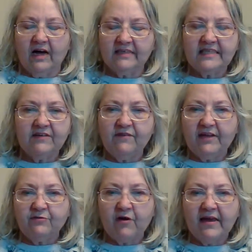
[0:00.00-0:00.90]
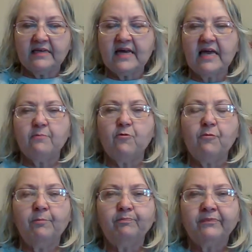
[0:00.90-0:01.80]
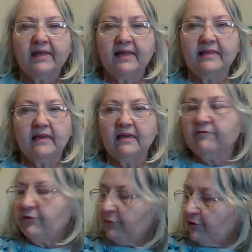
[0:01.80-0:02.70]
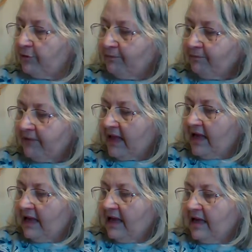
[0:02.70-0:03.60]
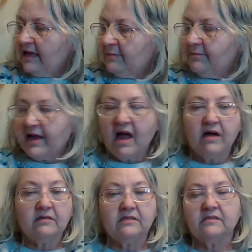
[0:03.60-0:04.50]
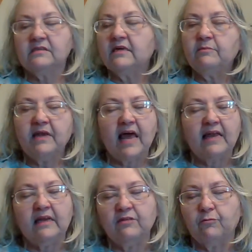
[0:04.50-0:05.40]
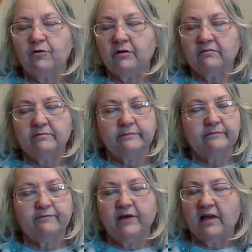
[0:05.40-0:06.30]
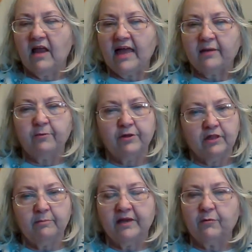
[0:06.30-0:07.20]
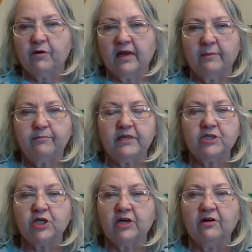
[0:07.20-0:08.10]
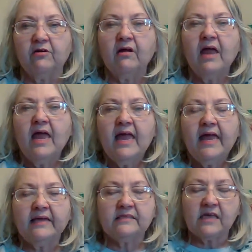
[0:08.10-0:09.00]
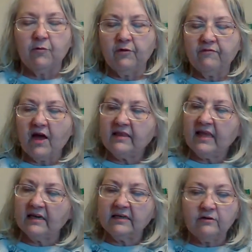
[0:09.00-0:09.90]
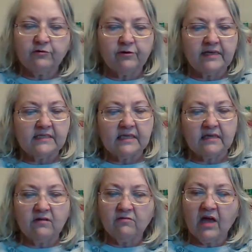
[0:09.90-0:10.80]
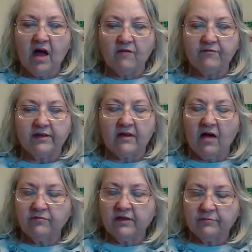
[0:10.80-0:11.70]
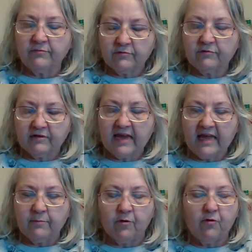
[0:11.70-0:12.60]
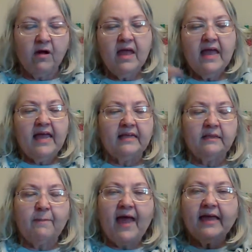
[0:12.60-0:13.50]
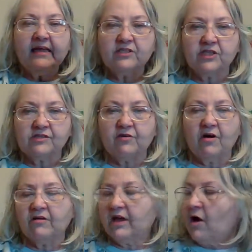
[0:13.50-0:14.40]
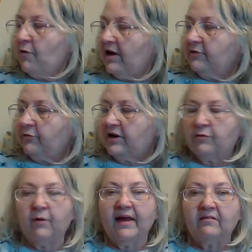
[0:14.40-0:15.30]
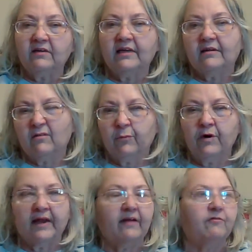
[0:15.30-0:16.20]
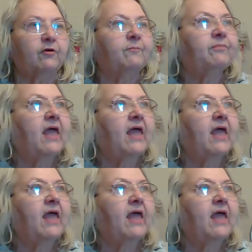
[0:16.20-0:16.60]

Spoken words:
TV tray table in the living room because Tim and I, neither one felt like putting the big one up this year. And so we've got that little tree sitting on the table, and the packages are going to go under it and around it and whatever.